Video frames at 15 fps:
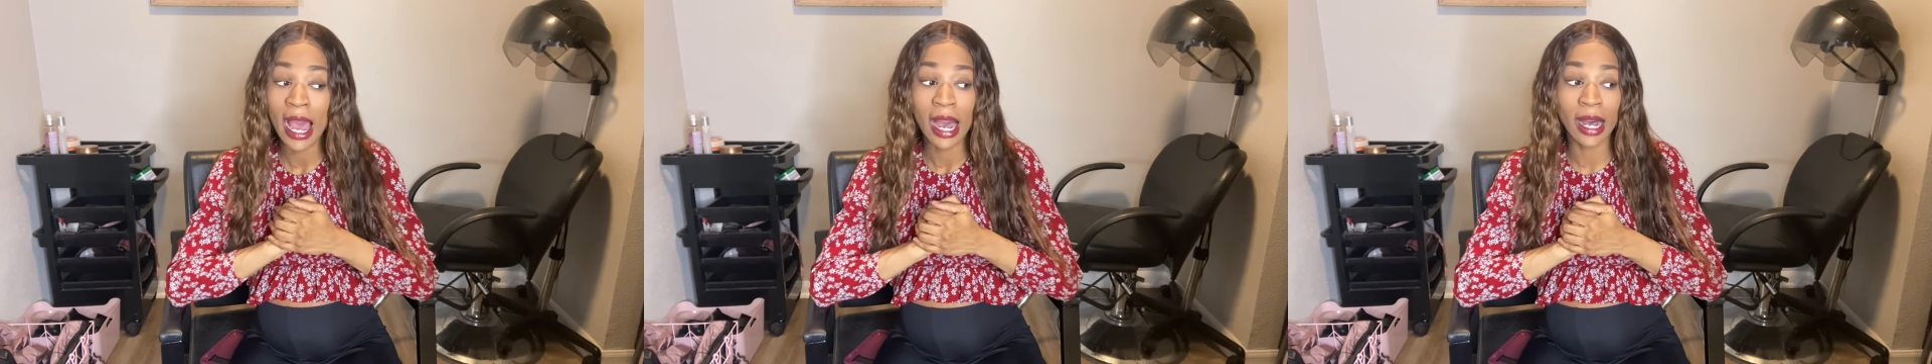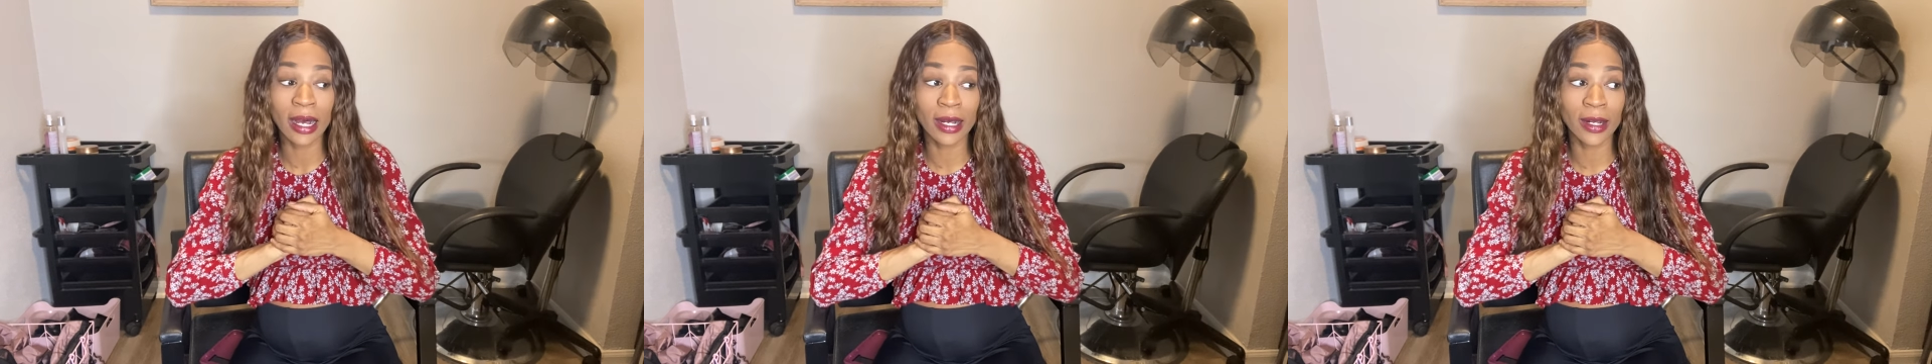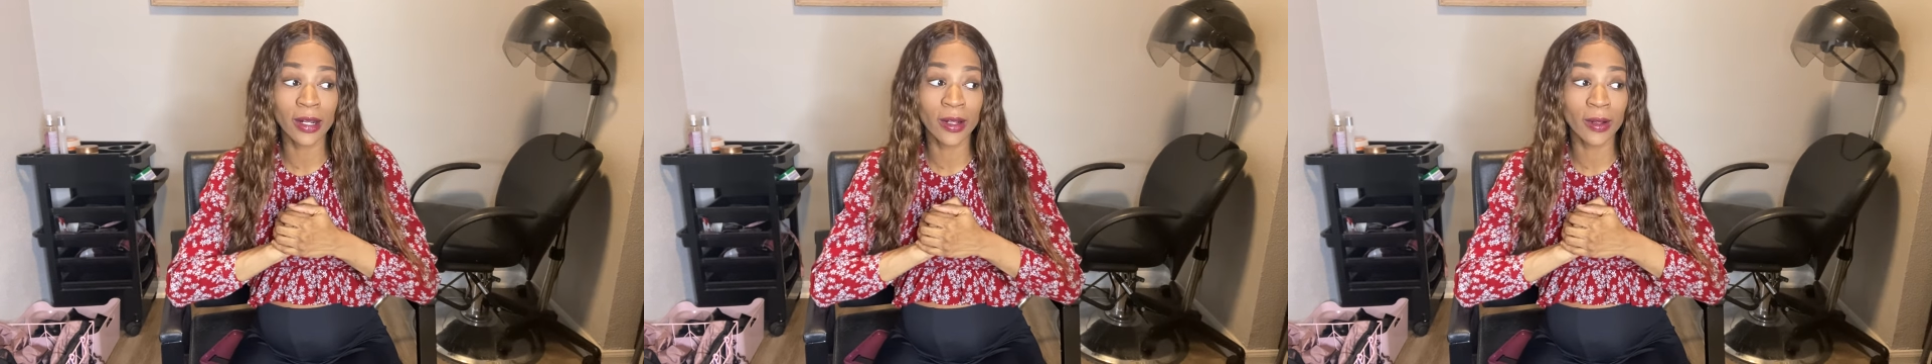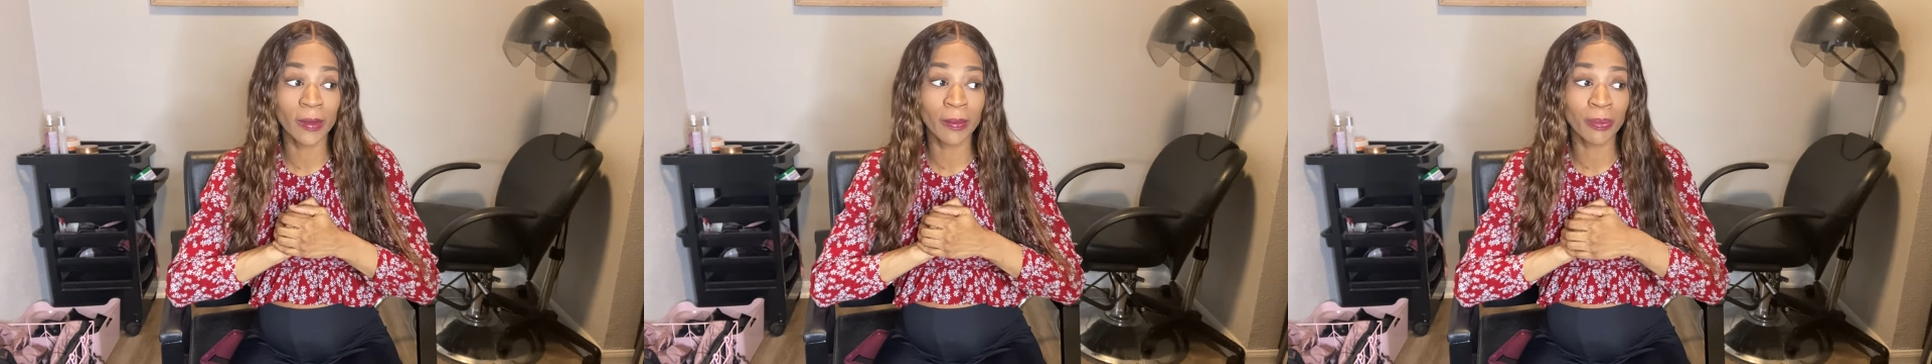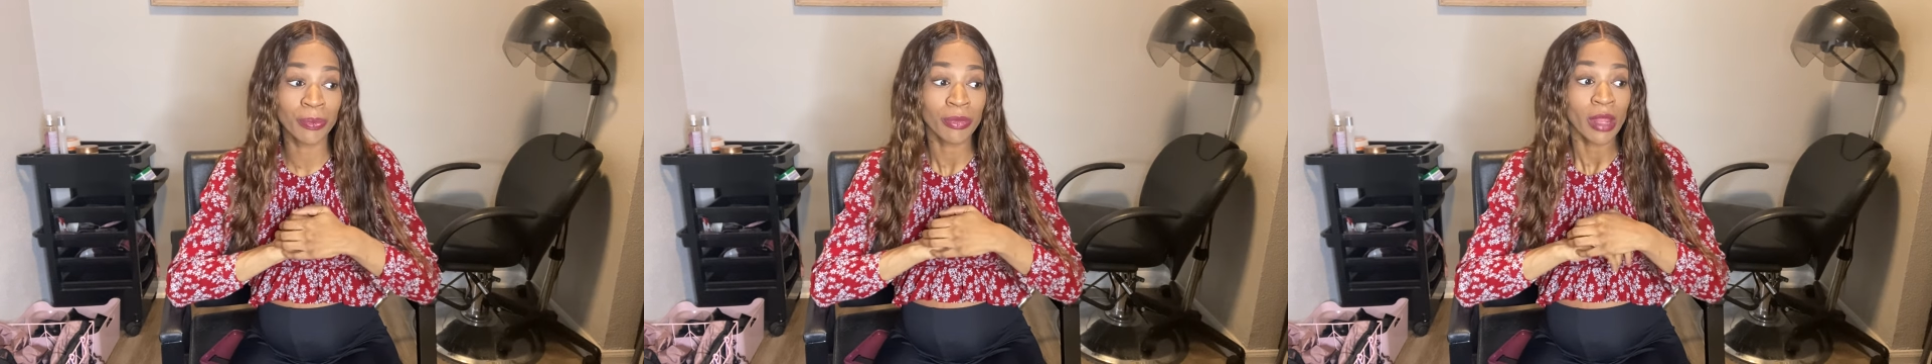
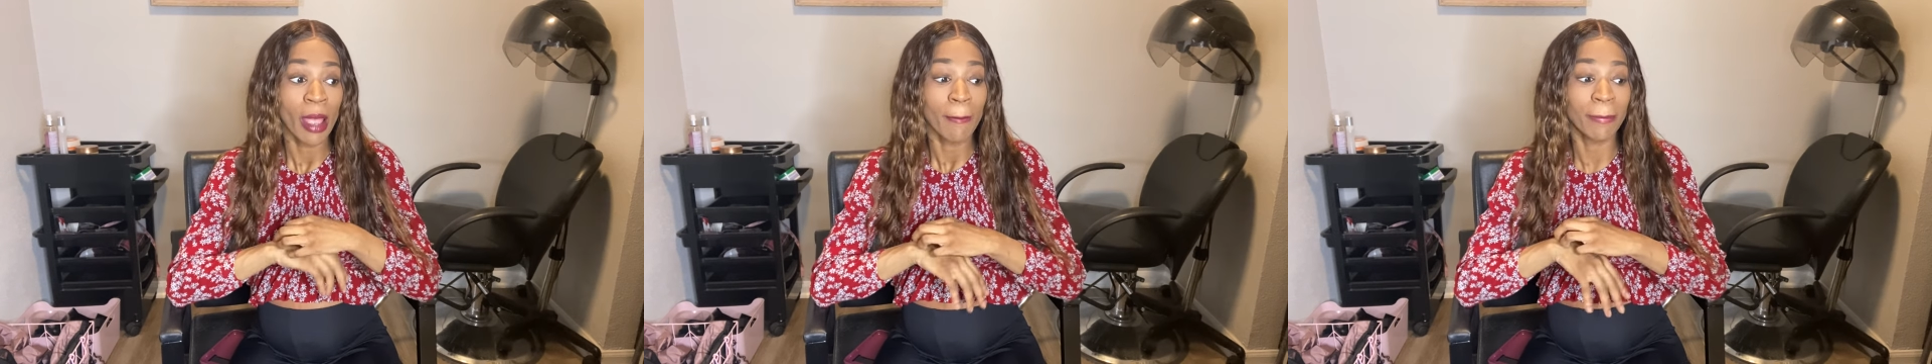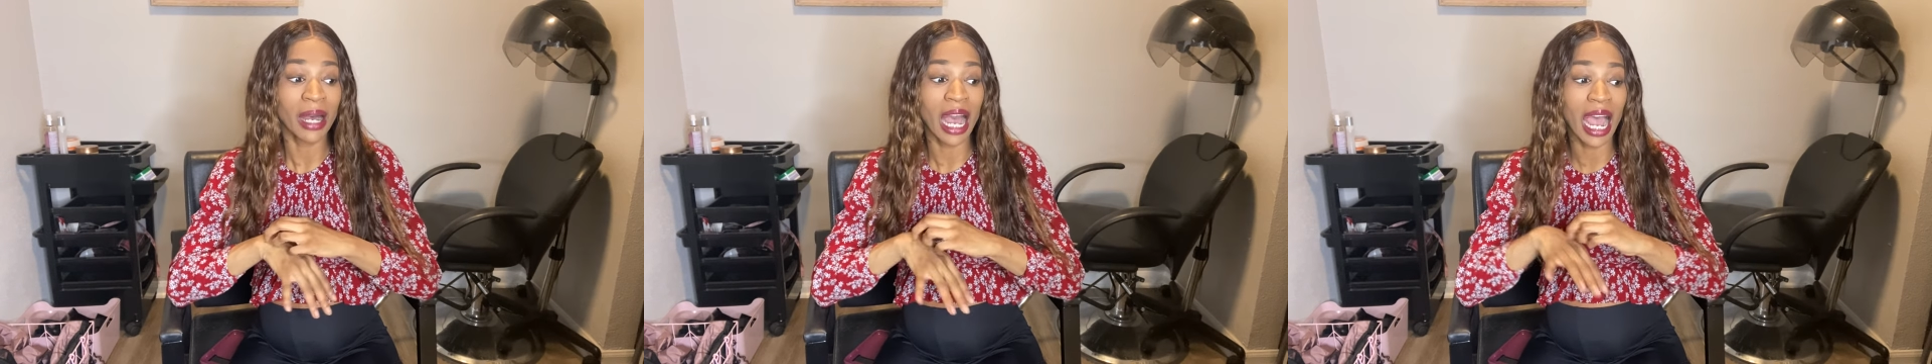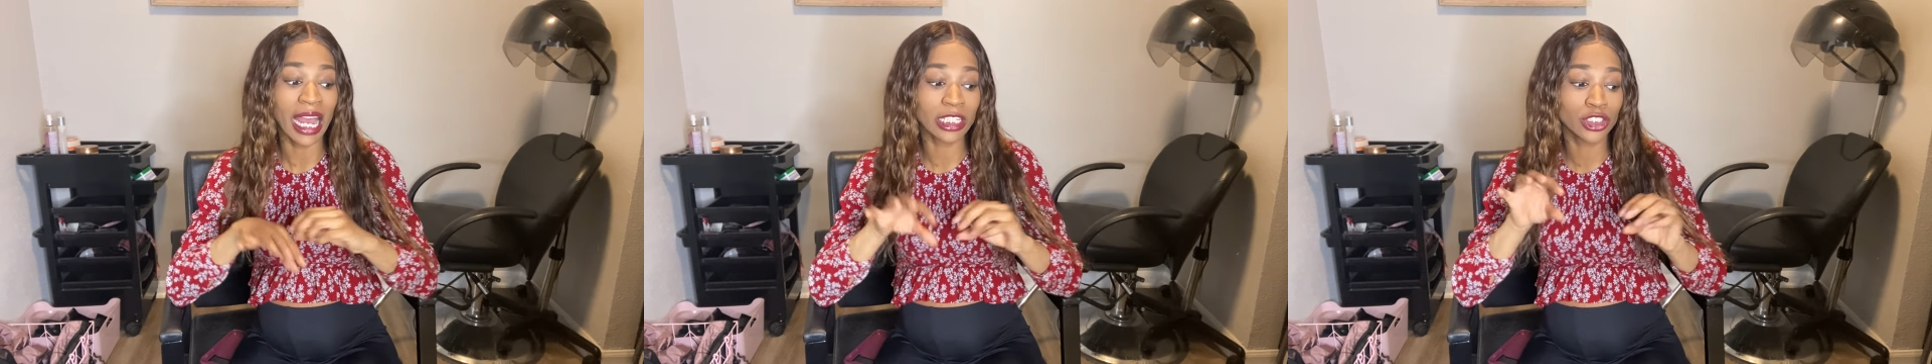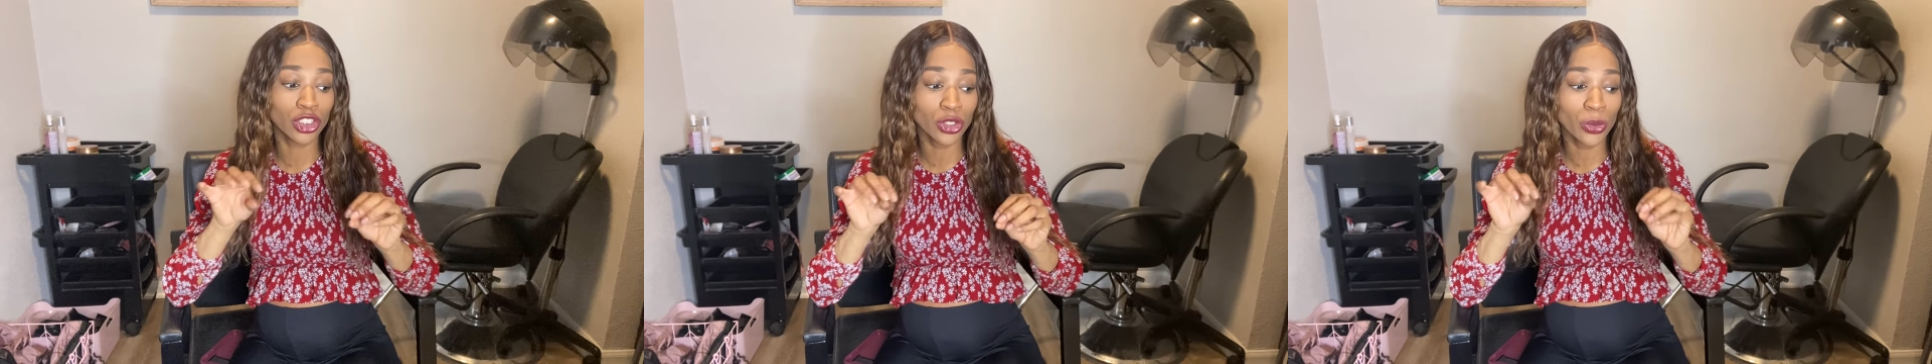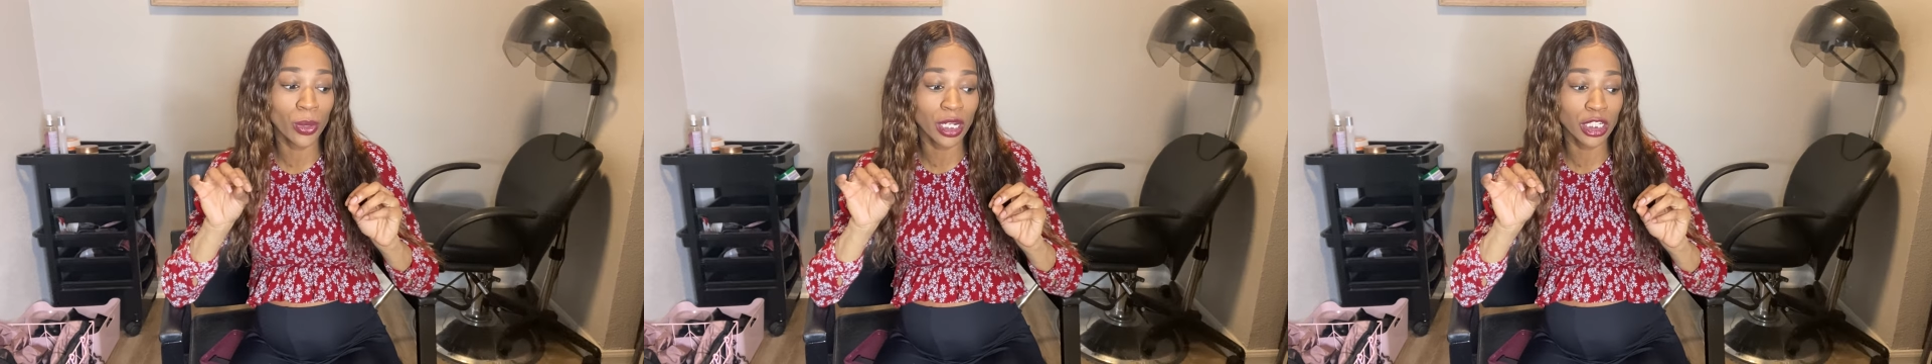But I
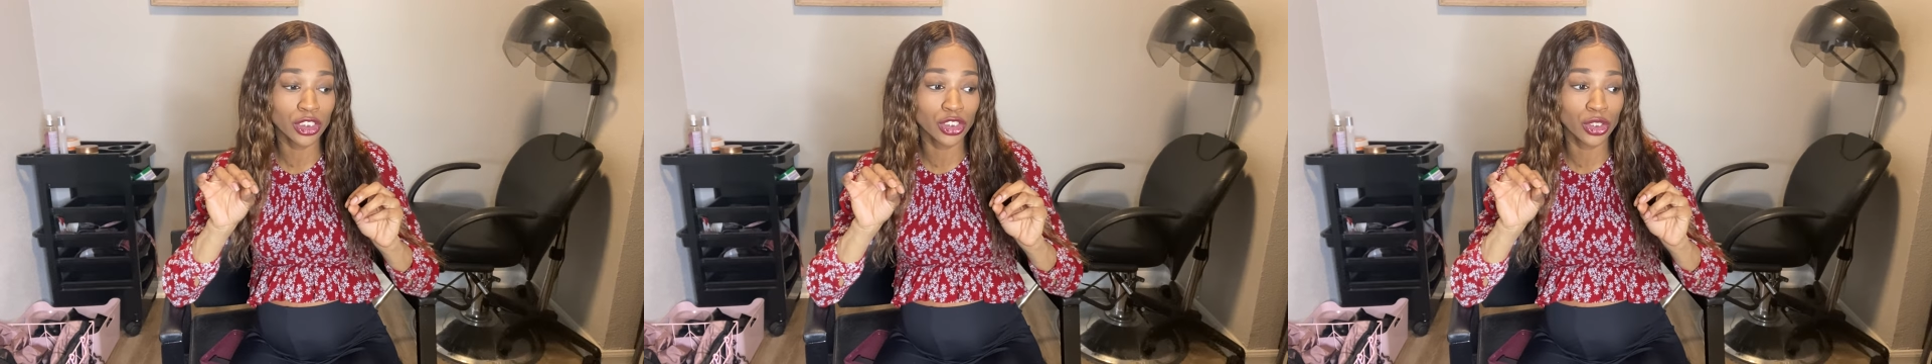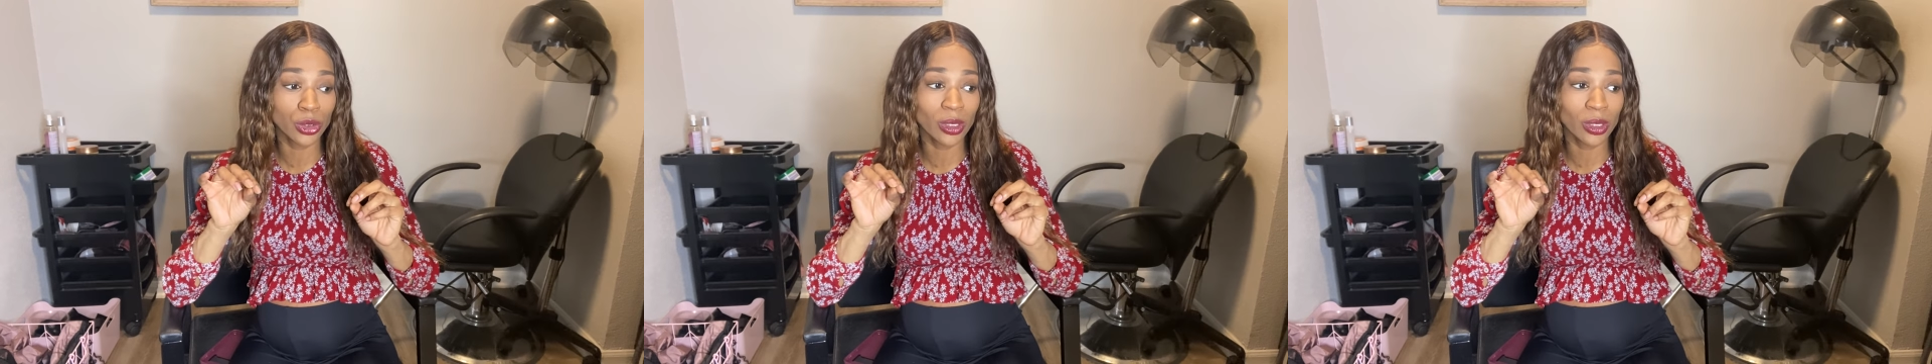do want to do